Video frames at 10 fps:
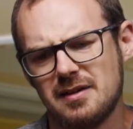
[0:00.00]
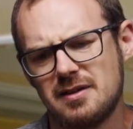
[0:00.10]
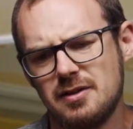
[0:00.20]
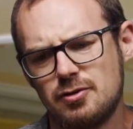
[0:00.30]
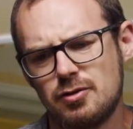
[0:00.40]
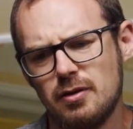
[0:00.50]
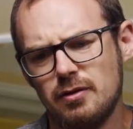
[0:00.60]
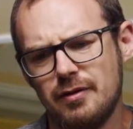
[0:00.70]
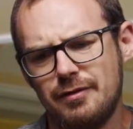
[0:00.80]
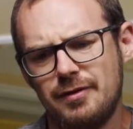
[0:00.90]

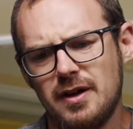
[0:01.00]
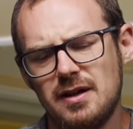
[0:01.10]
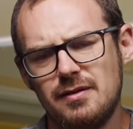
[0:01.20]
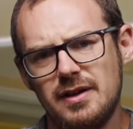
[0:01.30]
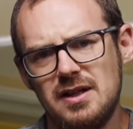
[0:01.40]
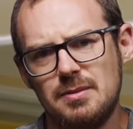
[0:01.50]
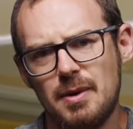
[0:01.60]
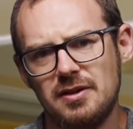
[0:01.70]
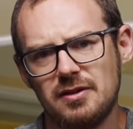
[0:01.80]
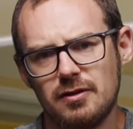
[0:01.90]
control 5
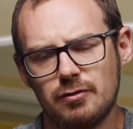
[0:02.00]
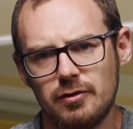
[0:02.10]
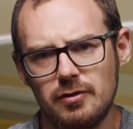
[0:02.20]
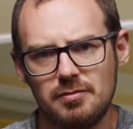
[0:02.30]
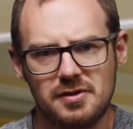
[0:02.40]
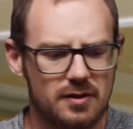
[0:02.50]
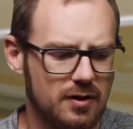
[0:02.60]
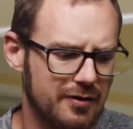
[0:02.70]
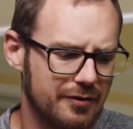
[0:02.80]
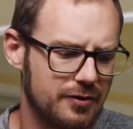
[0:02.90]
independent groups
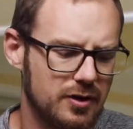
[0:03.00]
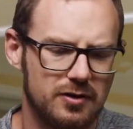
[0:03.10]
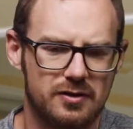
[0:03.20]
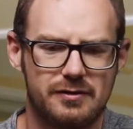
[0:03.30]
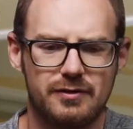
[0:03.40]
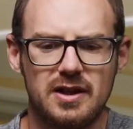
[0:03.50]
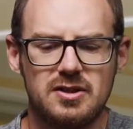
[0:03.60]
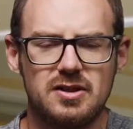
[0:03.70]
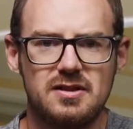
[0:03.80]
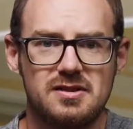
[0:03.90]
of Godox
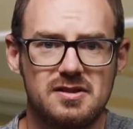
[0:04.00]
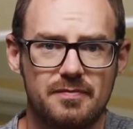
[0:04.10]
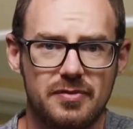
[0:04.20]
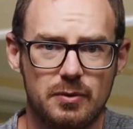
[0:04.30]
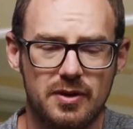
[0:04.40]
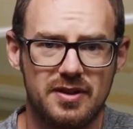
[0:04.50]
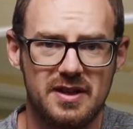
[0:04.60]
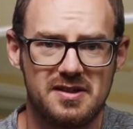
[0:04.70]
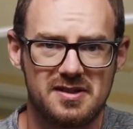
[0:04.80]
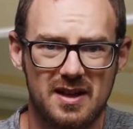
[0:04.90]
flashes. With
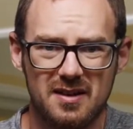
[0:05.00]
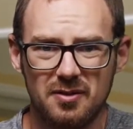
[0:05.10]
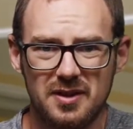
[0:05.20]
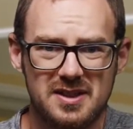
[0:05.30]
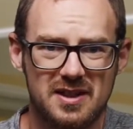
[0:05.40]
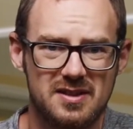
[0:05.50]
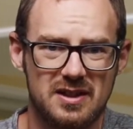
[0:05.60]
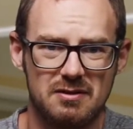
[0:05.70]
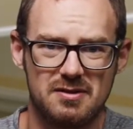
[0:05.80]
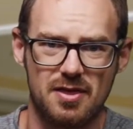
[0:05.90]
this I only tend to
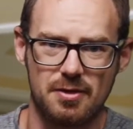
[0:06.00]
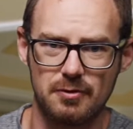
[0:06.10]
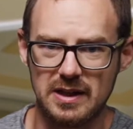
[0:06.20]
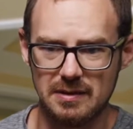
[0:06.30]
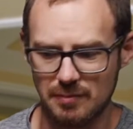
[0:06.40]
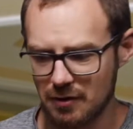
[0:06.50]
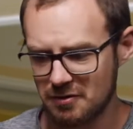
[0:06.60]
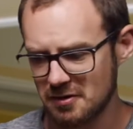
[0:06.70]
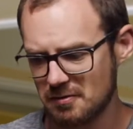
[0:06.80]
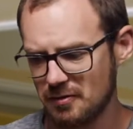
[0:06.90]
use 3 at
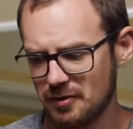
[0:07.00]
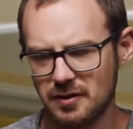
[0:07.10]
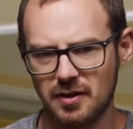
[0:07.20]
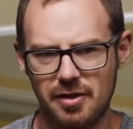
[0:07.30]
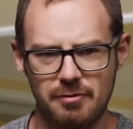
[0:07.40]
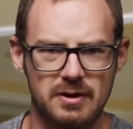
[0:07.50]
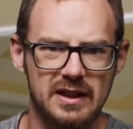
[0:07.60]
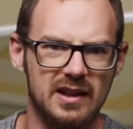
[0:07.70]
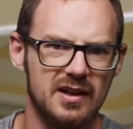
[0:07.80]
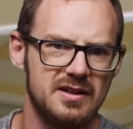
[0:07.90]
most because we've only got 3
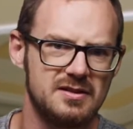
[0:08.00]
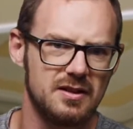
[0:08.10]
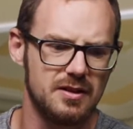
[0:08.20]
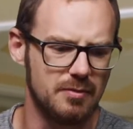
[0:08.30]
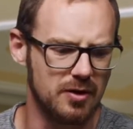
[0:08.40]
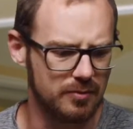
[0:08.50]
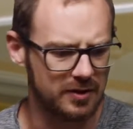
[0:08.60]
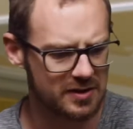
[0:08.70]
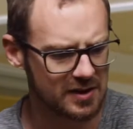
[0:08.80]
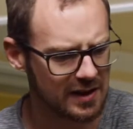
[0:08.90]
lights at the
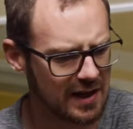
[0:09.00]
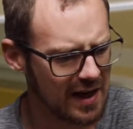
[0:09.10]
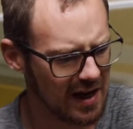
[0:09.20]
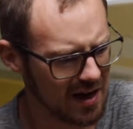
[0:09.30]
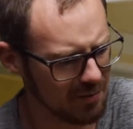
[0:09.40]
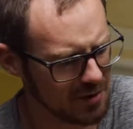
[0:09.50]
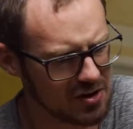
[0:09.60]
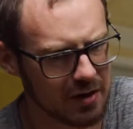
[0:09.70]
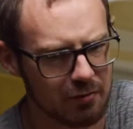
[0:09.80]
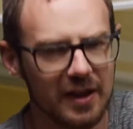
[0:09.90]
moment, but
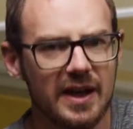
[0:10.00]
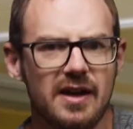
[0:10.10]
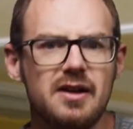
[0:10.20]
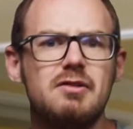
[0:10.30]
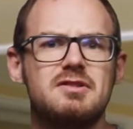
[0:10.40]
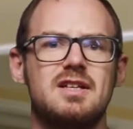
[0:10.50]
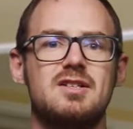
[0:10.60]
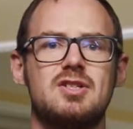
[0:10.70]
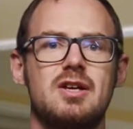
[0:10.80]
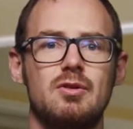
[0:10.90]
generally I use it in
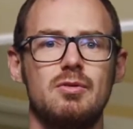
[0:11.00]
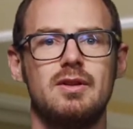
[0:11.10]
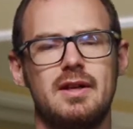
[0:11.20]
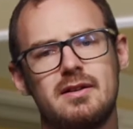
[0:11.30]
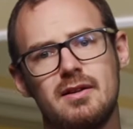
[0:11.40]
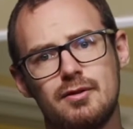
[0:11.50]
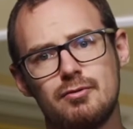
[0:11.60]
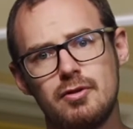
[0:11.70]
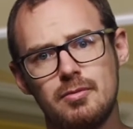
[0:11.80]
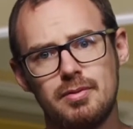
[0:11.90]
2. Like I'll
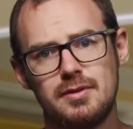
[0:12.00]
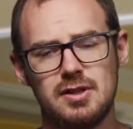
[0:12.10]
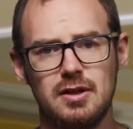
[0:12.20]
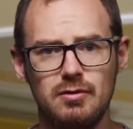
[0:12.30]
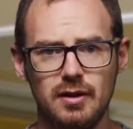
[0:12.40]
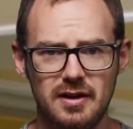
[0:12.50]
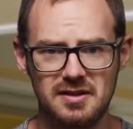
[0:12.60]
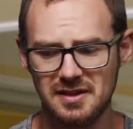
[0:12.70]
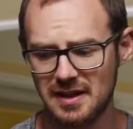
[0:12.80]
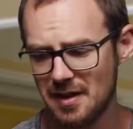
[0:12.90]
group 2
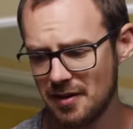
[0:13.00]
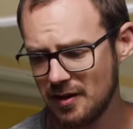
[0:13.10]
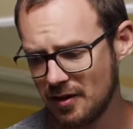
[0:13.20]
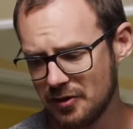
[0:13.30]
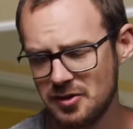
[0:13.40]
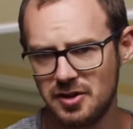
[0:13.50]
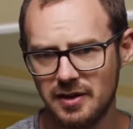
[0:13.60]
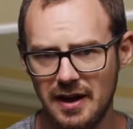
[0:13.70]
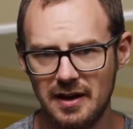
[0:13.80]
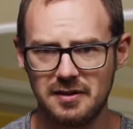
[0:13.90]
lights together
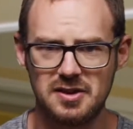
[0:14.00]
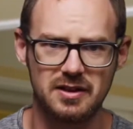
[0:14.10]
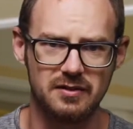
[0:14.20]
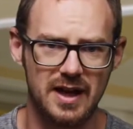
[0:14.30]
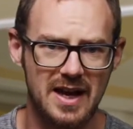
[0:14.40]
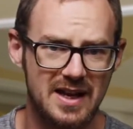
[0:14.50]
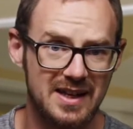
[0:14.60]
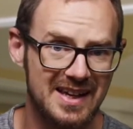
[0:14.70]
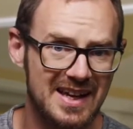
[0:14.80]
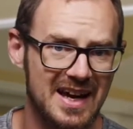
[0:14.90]
on channel
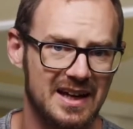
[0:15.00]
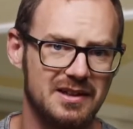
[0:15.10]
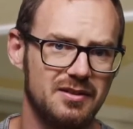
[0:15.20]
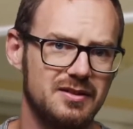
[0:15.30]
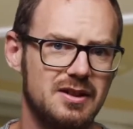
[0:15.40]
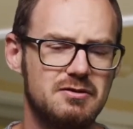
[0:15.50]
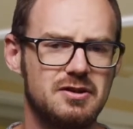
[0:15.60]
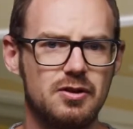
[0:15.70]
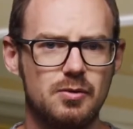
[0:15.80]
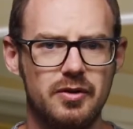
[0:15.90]
A, and I'll use
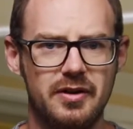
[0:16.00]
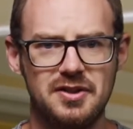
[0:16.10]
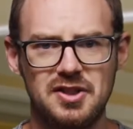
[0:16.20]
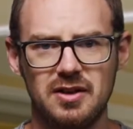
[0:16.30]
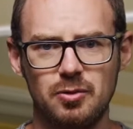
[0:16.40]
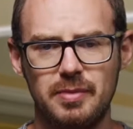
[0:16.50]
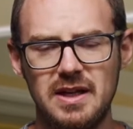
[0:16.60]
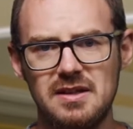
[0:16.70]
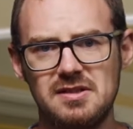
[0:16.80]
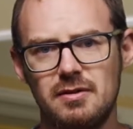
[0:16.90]
the other one on channel
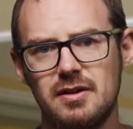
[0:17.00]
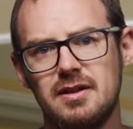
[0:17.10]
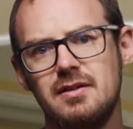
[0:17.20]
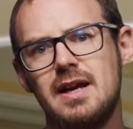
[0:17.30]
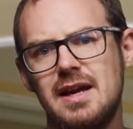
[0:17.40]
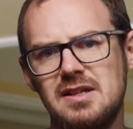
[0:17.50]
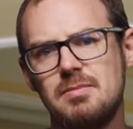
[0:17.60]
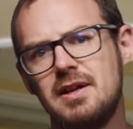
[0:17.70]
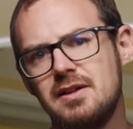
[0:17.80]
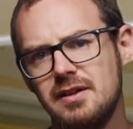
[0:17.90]
B, so I can
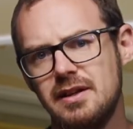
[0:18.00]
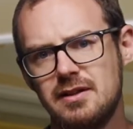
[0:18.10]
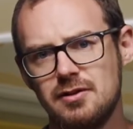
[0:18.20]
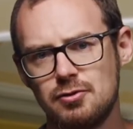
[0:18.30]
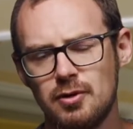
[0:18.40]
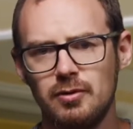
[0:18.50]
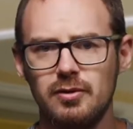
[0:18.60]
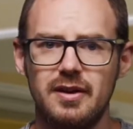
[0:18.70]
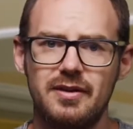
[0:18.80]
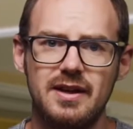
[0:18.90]
independently
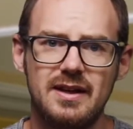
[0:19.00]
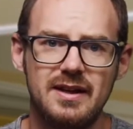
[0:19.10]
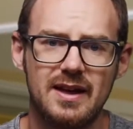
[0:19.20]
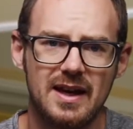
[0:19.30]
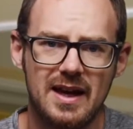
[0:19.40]
control the